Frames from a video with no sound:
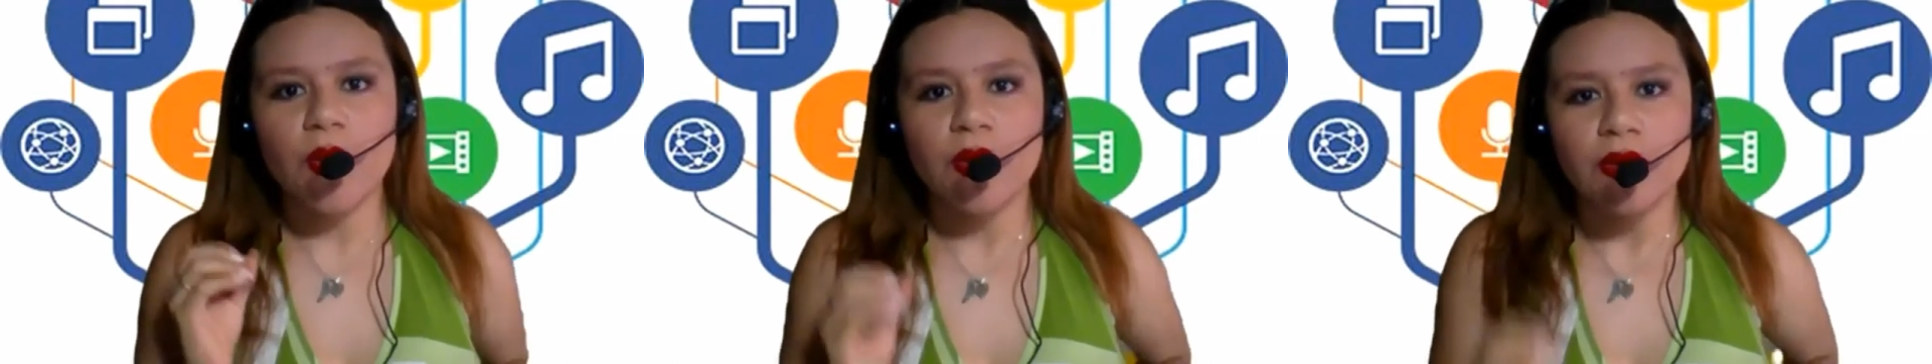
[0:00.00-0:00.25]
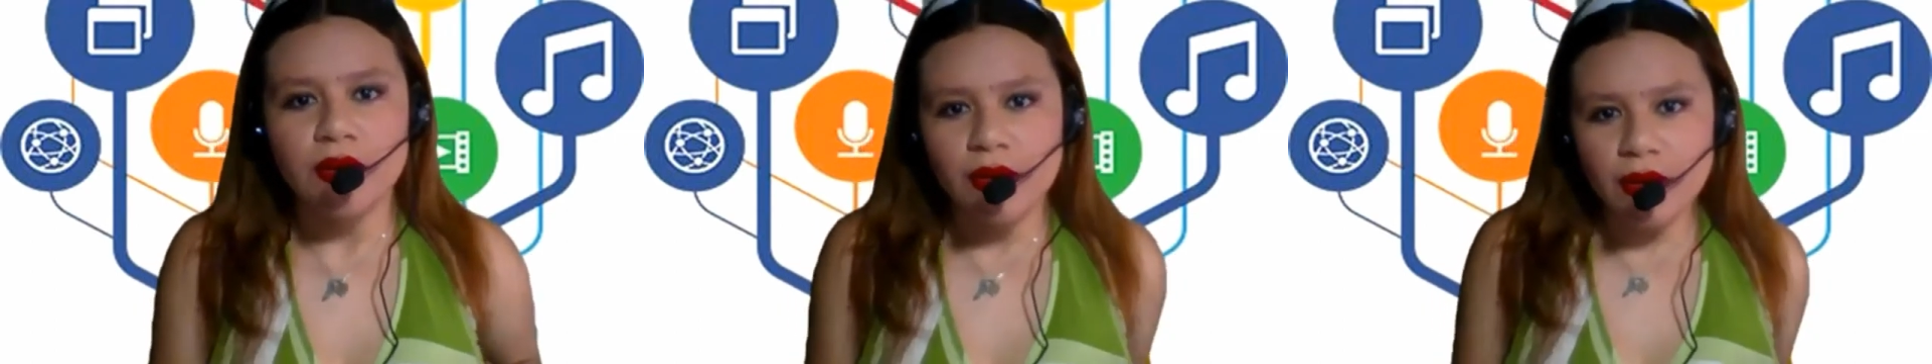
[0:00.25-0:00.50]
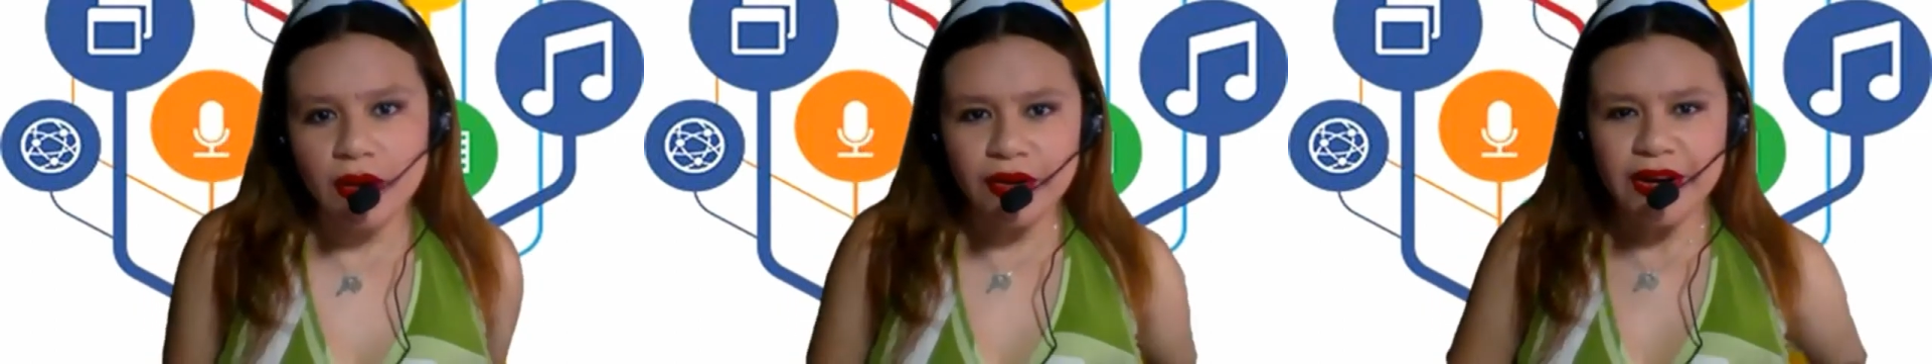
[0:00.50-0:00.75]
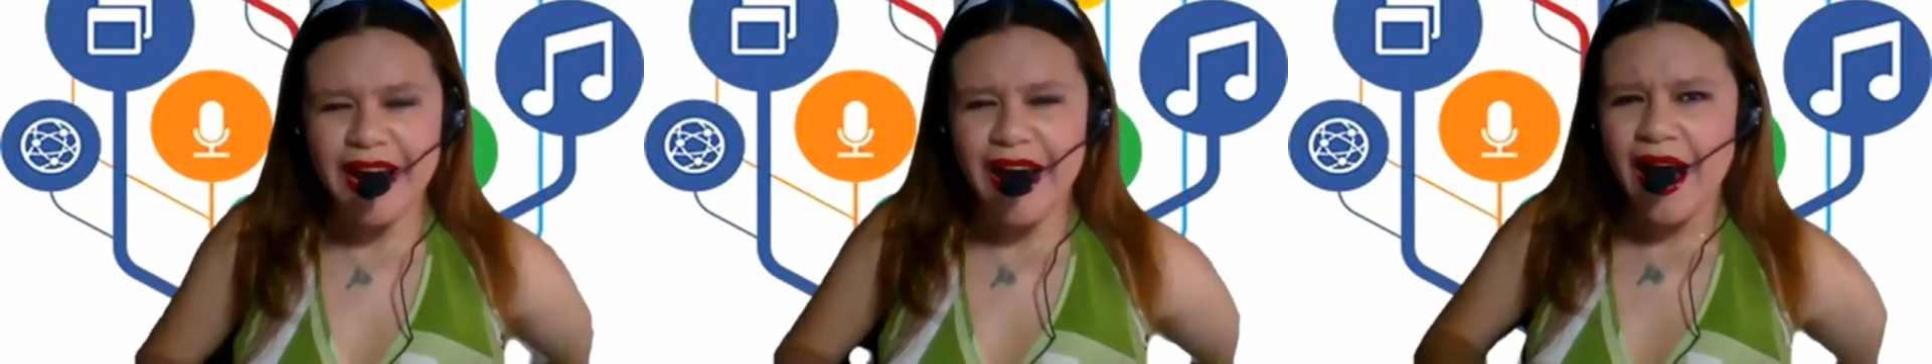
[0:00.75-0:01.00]
learn
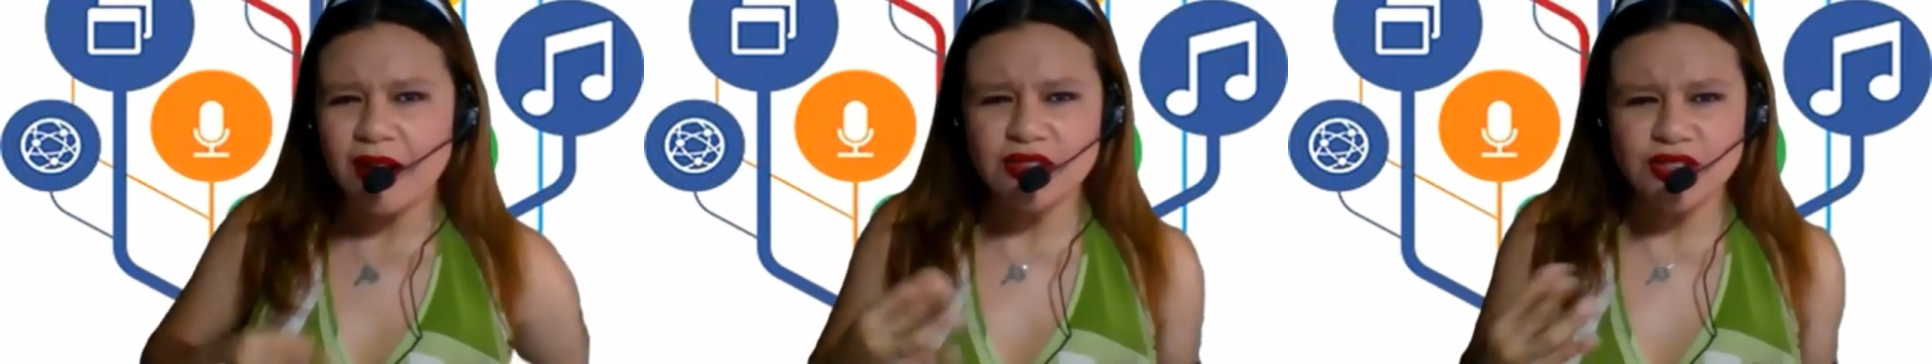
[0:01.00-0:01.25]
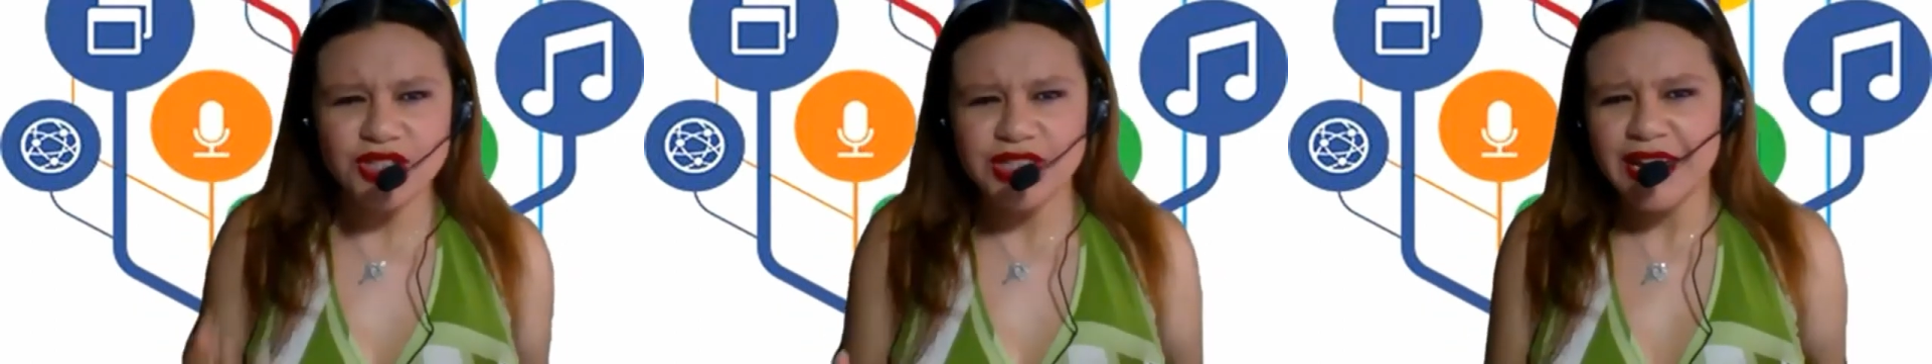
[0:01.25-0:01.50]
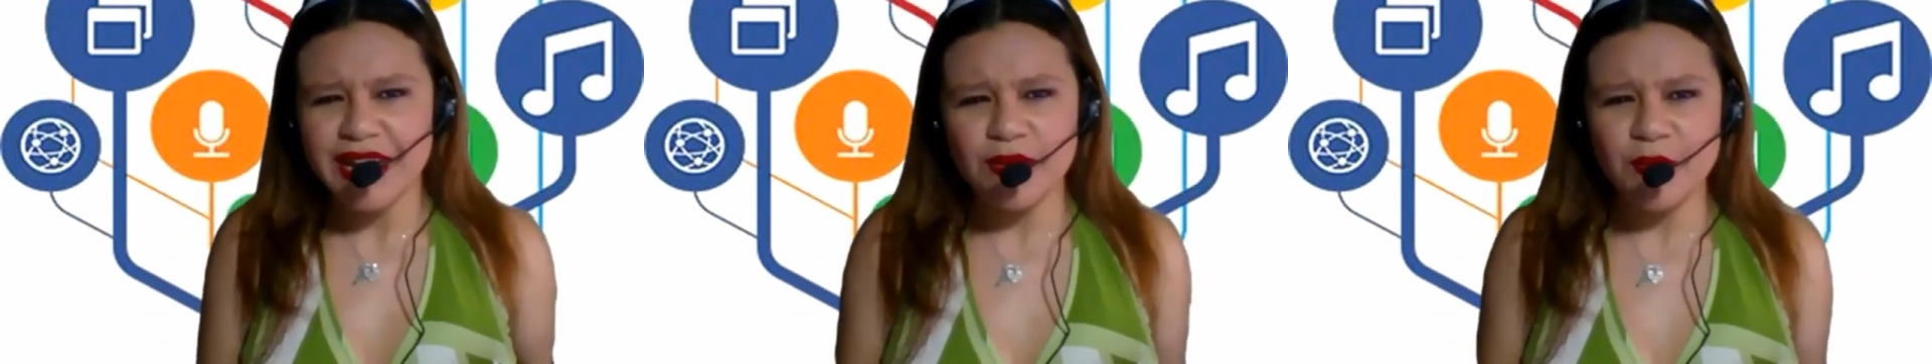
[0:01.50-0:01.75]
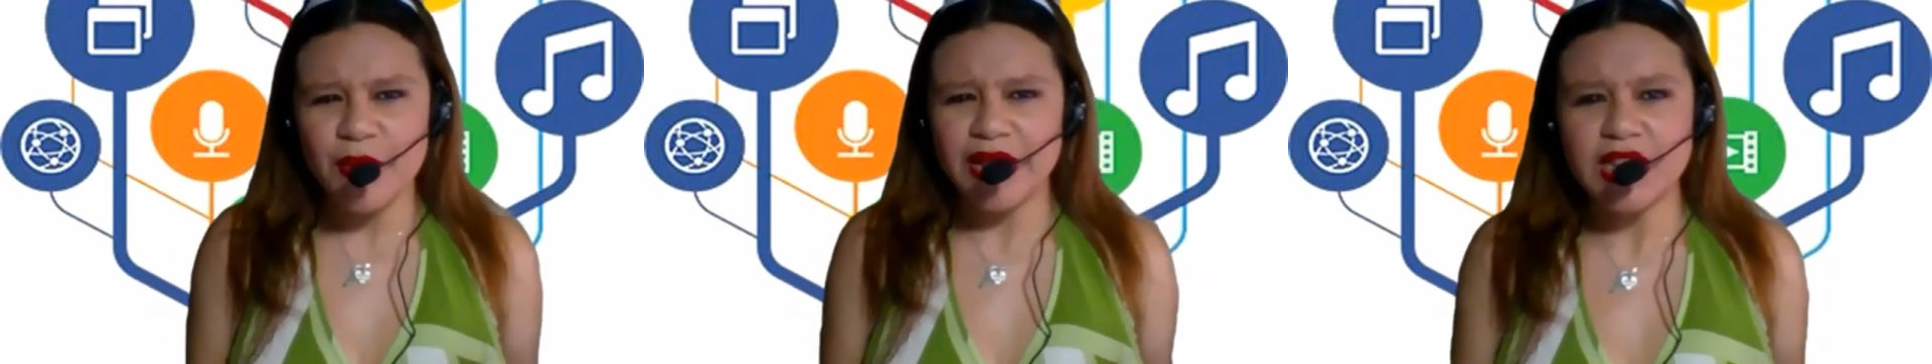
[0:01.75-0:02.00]
how to take
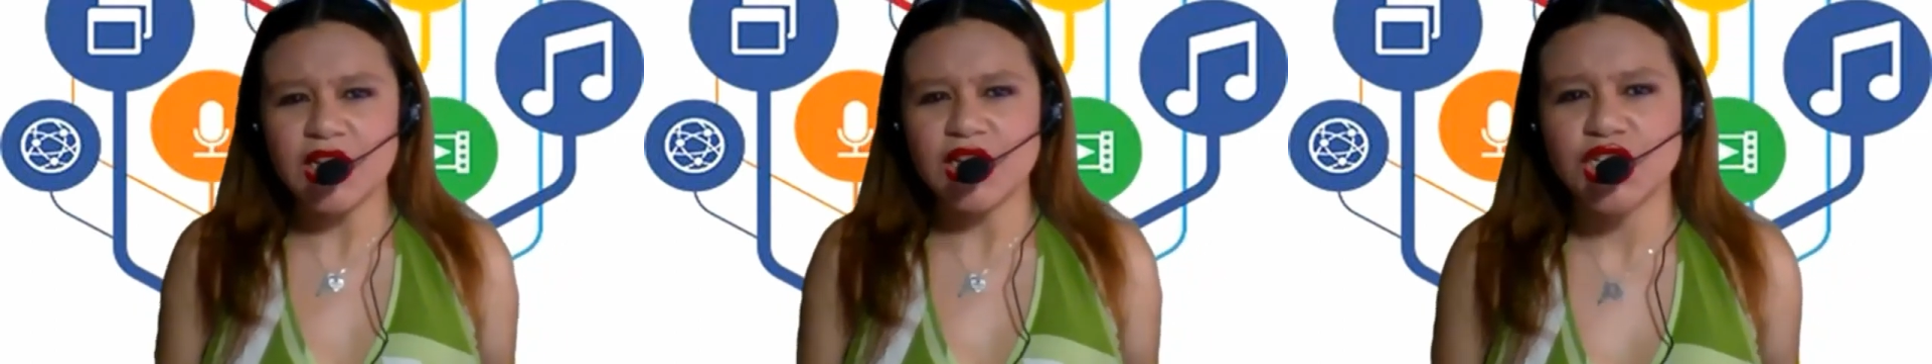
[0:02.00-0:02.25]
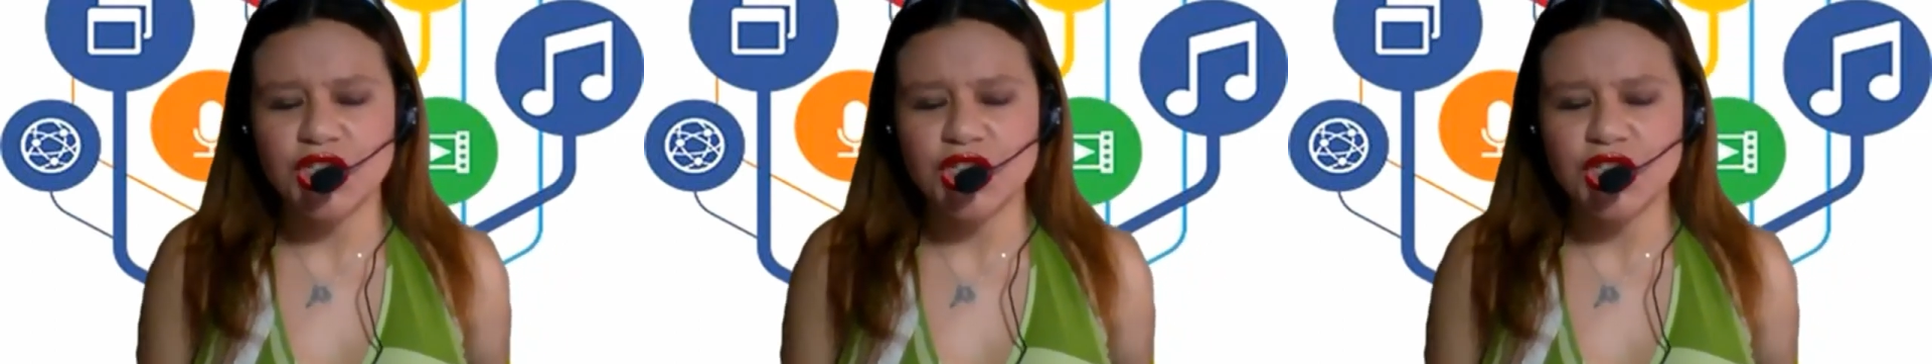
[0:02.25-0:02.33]
advantage